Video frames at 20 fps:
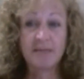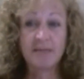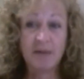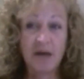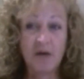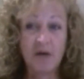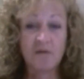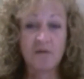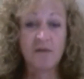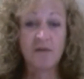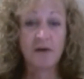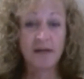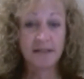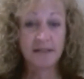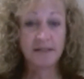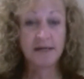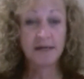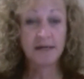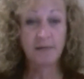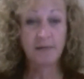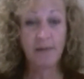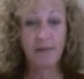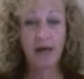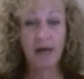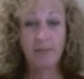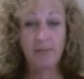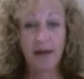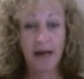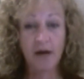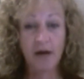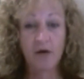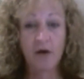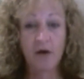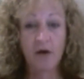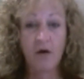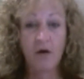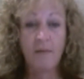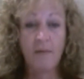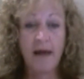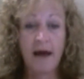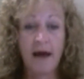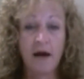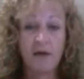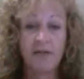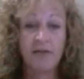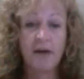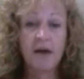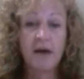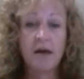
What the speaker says: to be over and admitting her to home health.